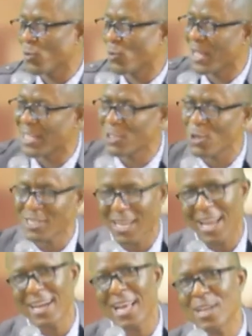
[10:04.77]
you get your
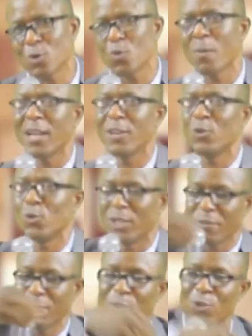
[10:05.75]
salary as a woman, you
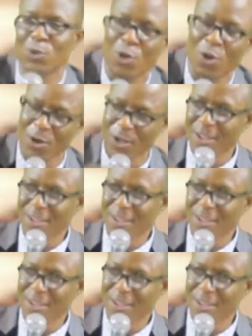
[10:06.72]
give it to your